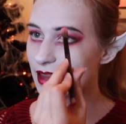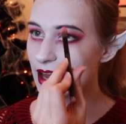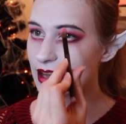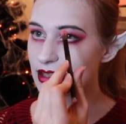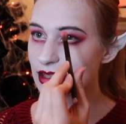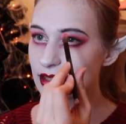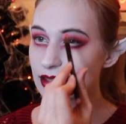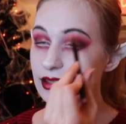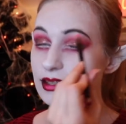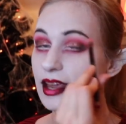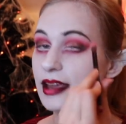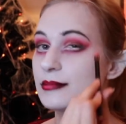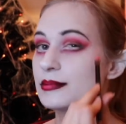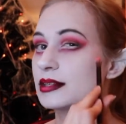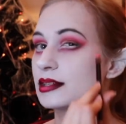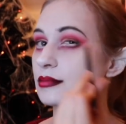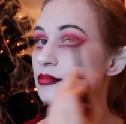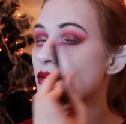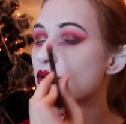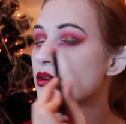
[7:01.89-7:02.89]
that same
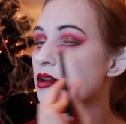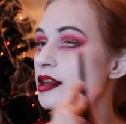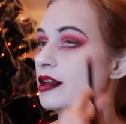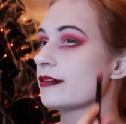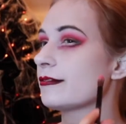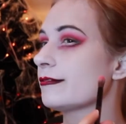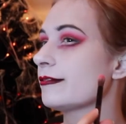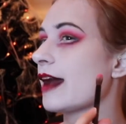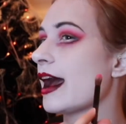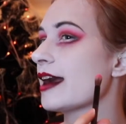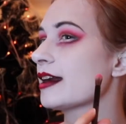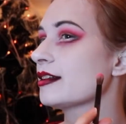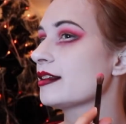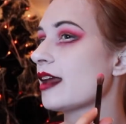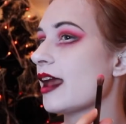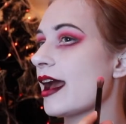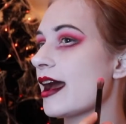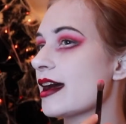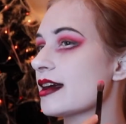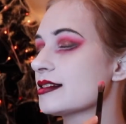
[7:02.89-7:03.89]
smoky effect
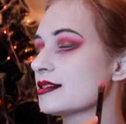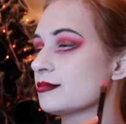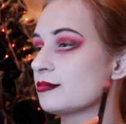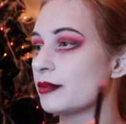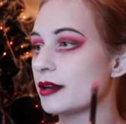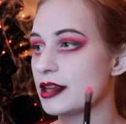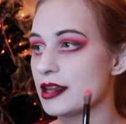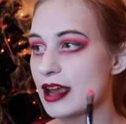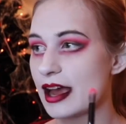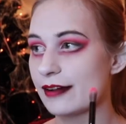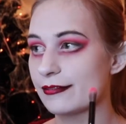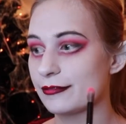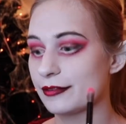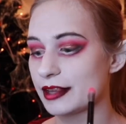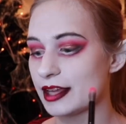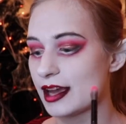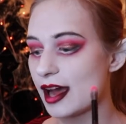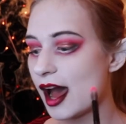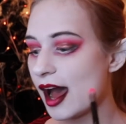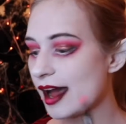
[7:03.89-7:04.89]
as what you have for
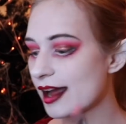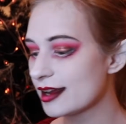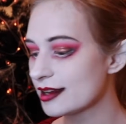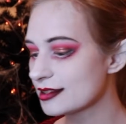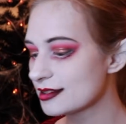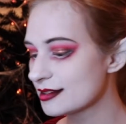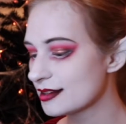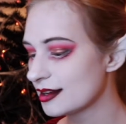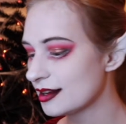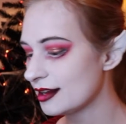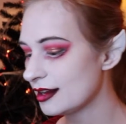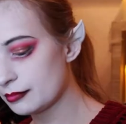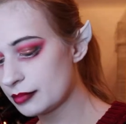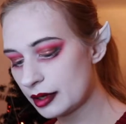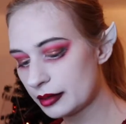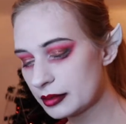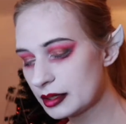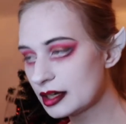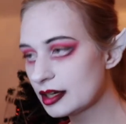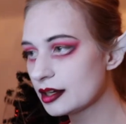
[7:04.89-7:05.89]
the eyes. I'm
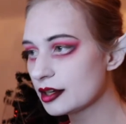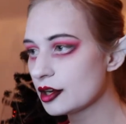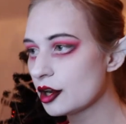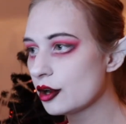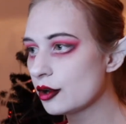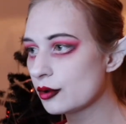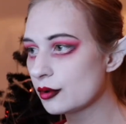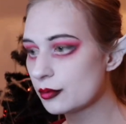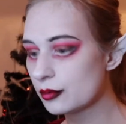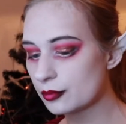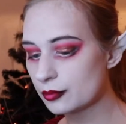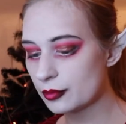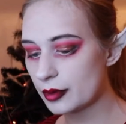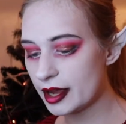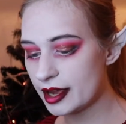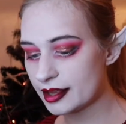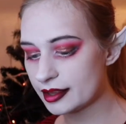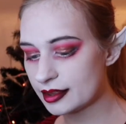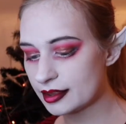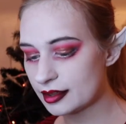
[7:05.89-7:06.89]
probably gonna go
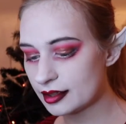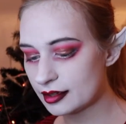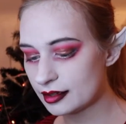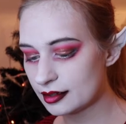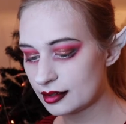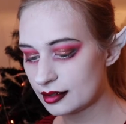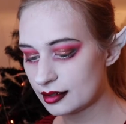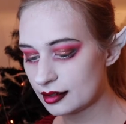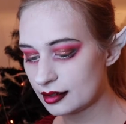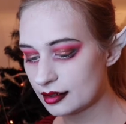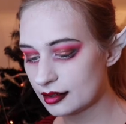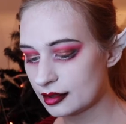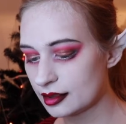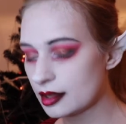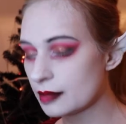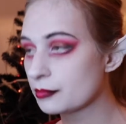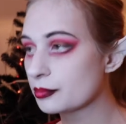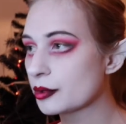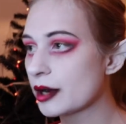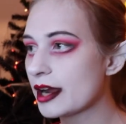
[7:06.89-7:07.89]
with
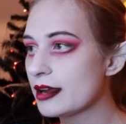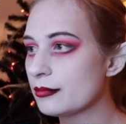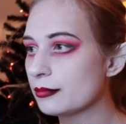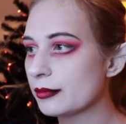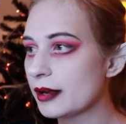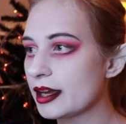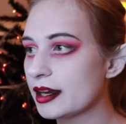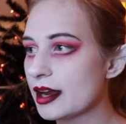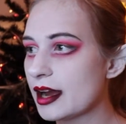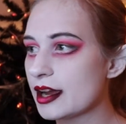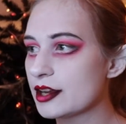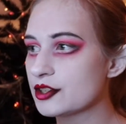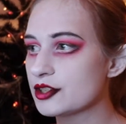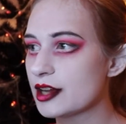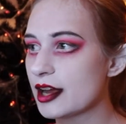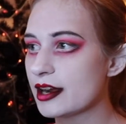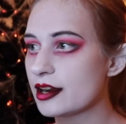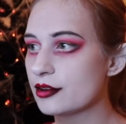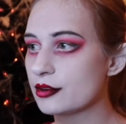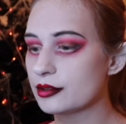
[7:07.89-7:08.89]
the bright red
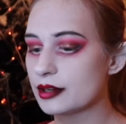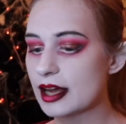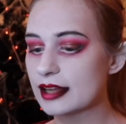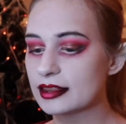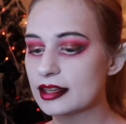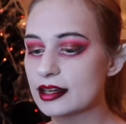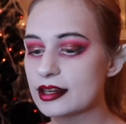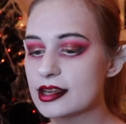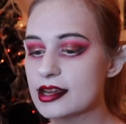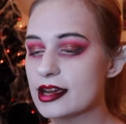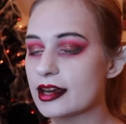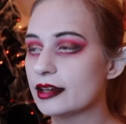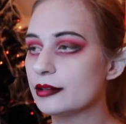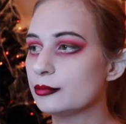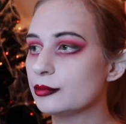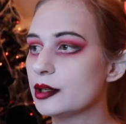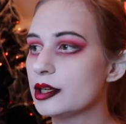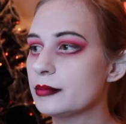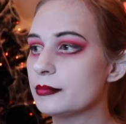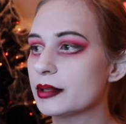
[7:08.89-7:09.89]
eyeshadow, not the
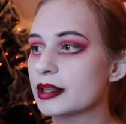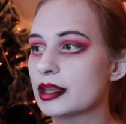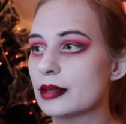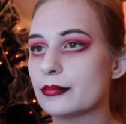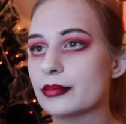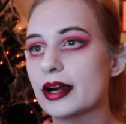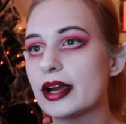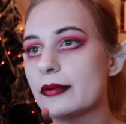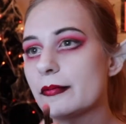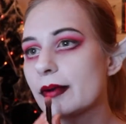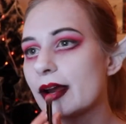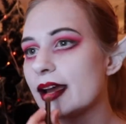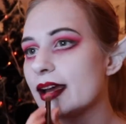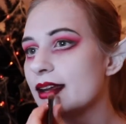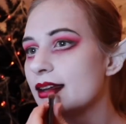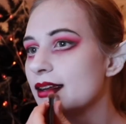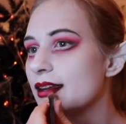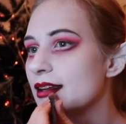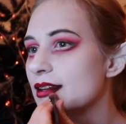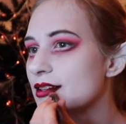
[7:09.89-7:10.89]
neon one, but the bright
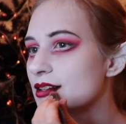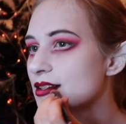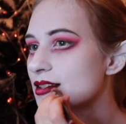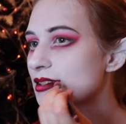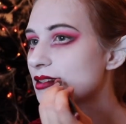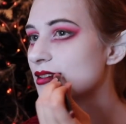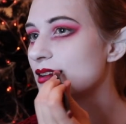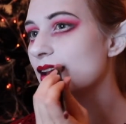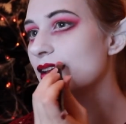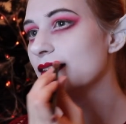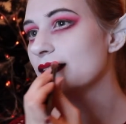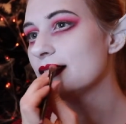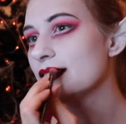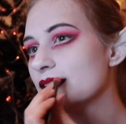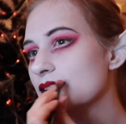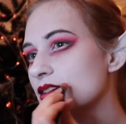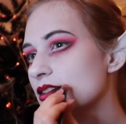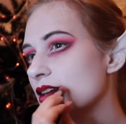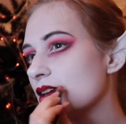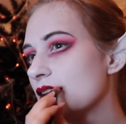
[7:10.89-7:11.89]
red, and just slightly
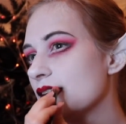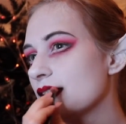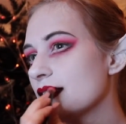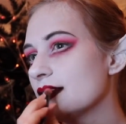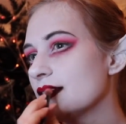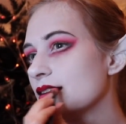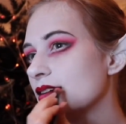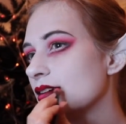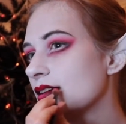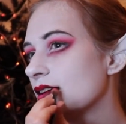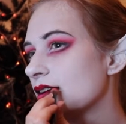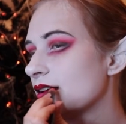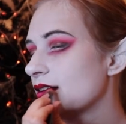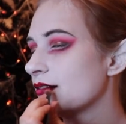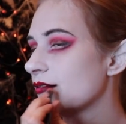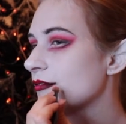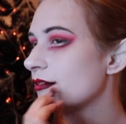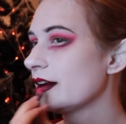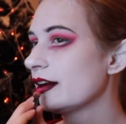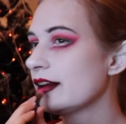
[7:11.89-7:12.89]
shade,
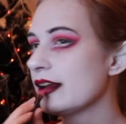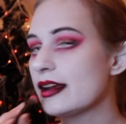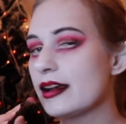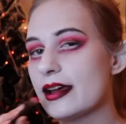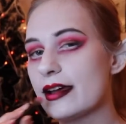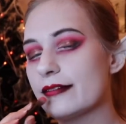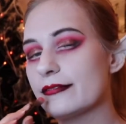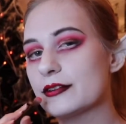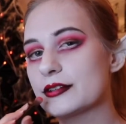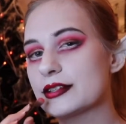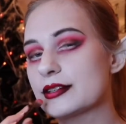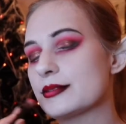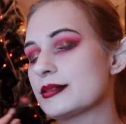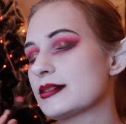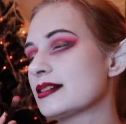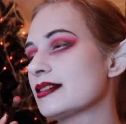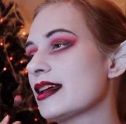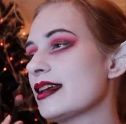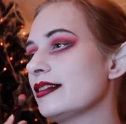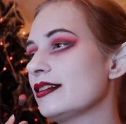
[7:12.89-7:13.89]
ever so
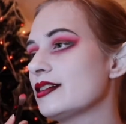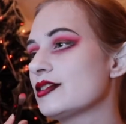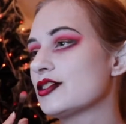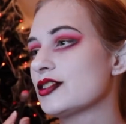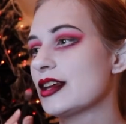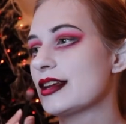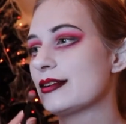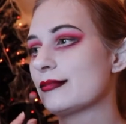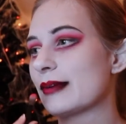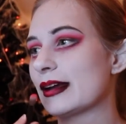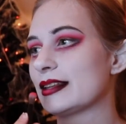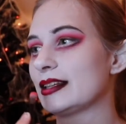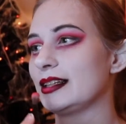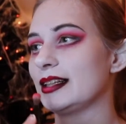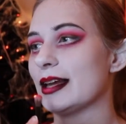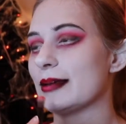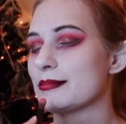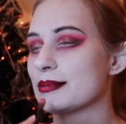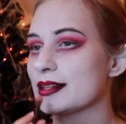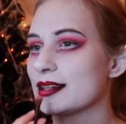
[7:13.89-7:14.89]
slightly shade around the
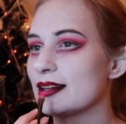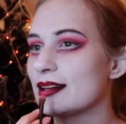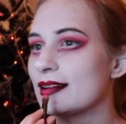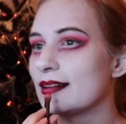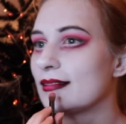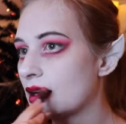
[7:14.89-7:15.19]
lips.